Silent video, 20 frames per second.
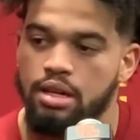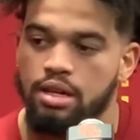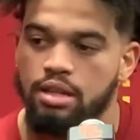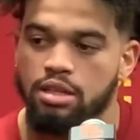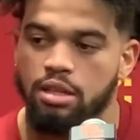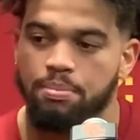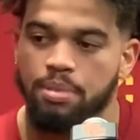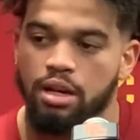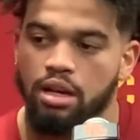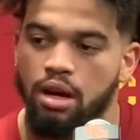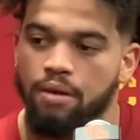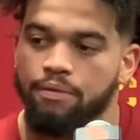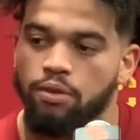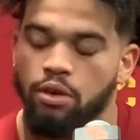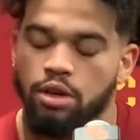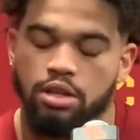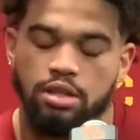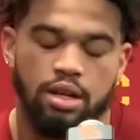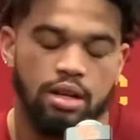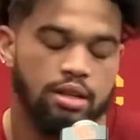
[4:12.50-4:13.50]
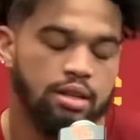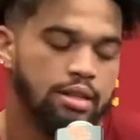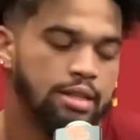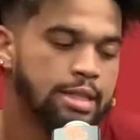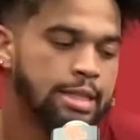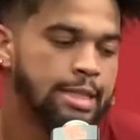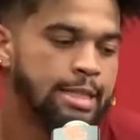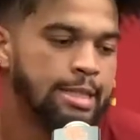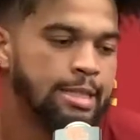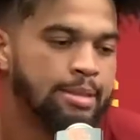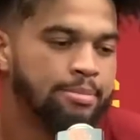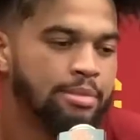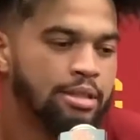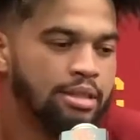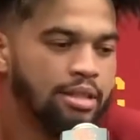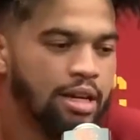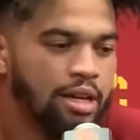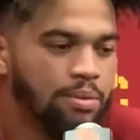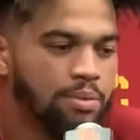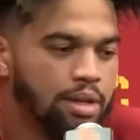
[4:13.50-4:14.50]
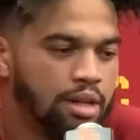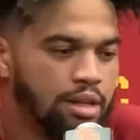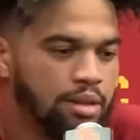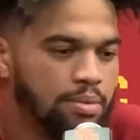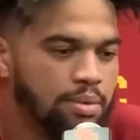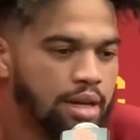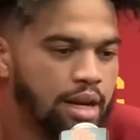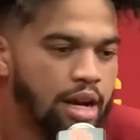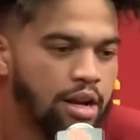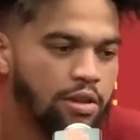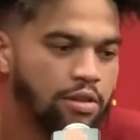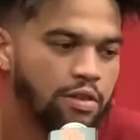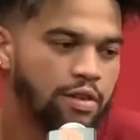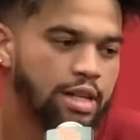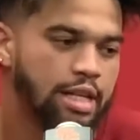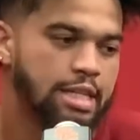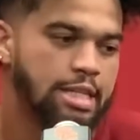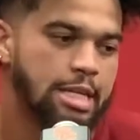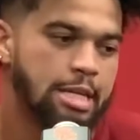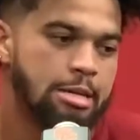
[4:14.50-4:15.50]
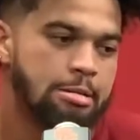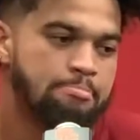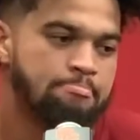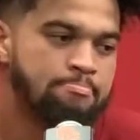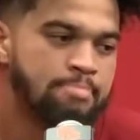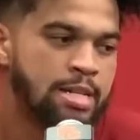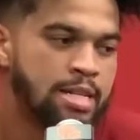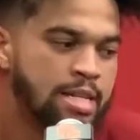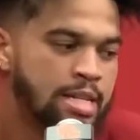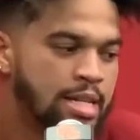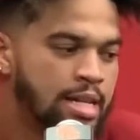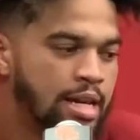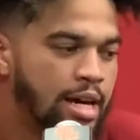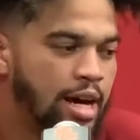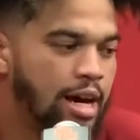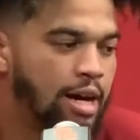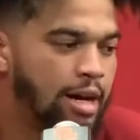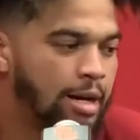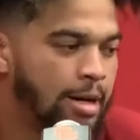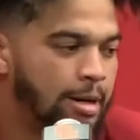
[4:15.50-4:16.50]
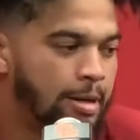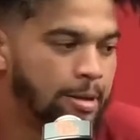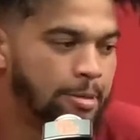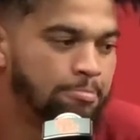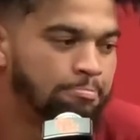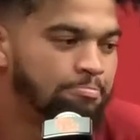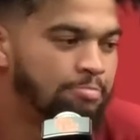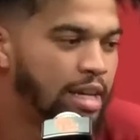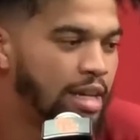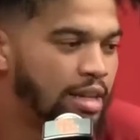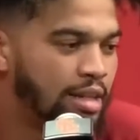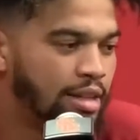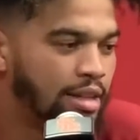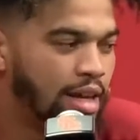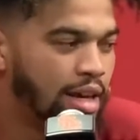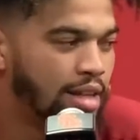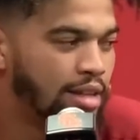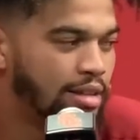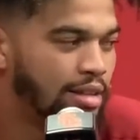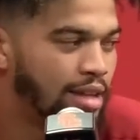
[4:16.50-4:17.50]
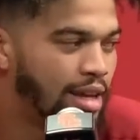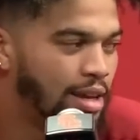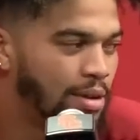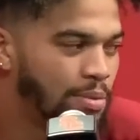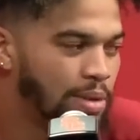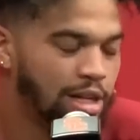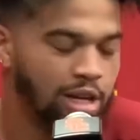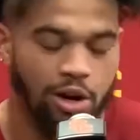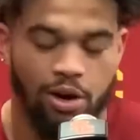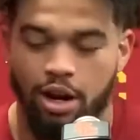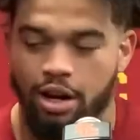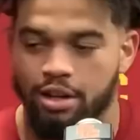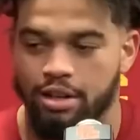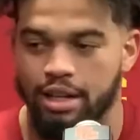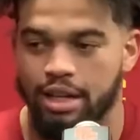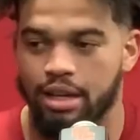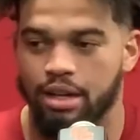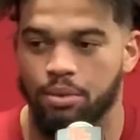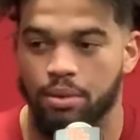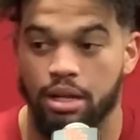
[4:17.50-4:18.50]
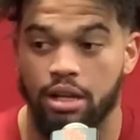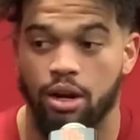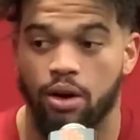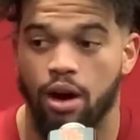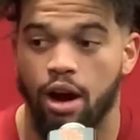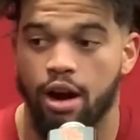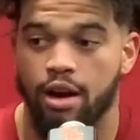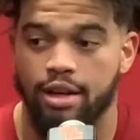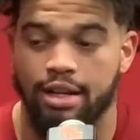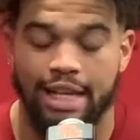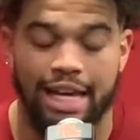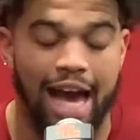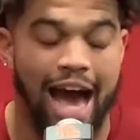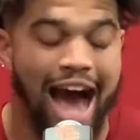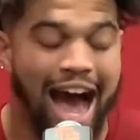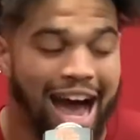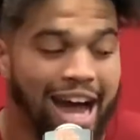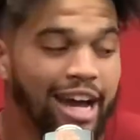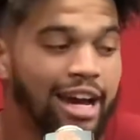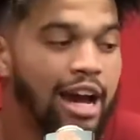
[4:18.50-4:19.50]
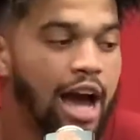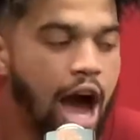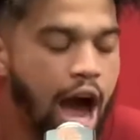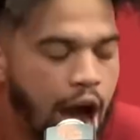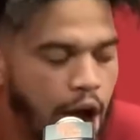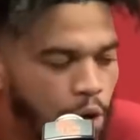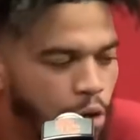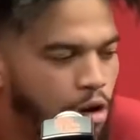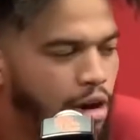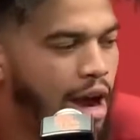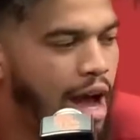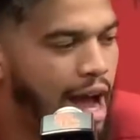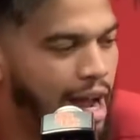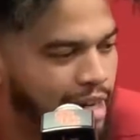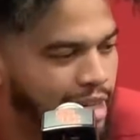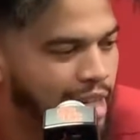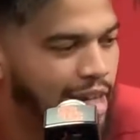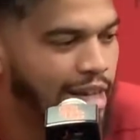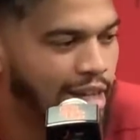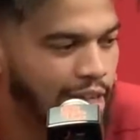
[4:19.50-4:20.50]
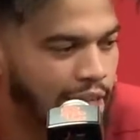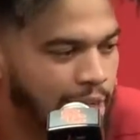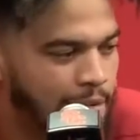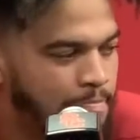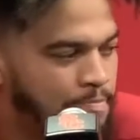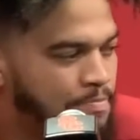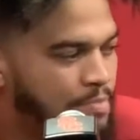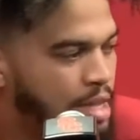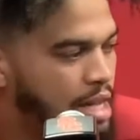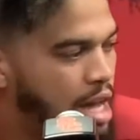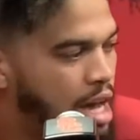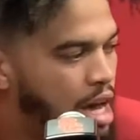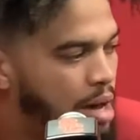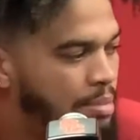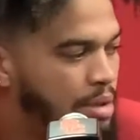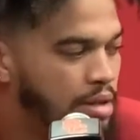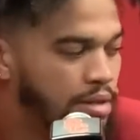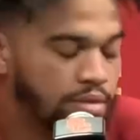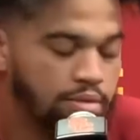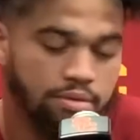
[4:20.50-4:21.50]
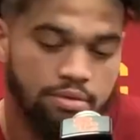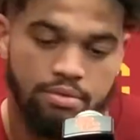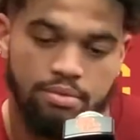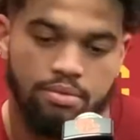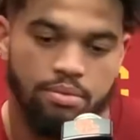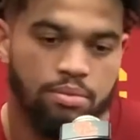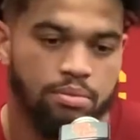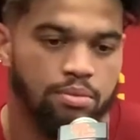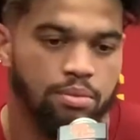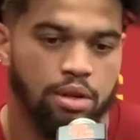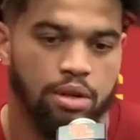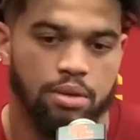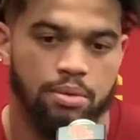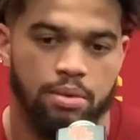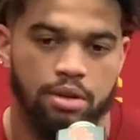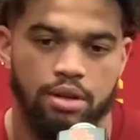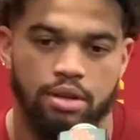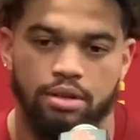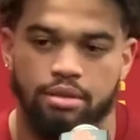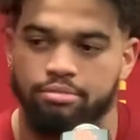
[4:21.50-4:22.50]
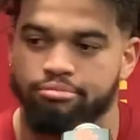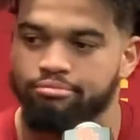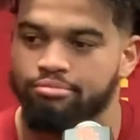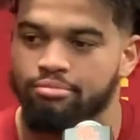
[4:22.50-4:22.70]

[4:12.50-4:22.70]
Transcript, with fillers: to pick up for each other. Um, and, and we, we got a gritty team. Um, and, and we know our we know our our identity, um, and we're, we're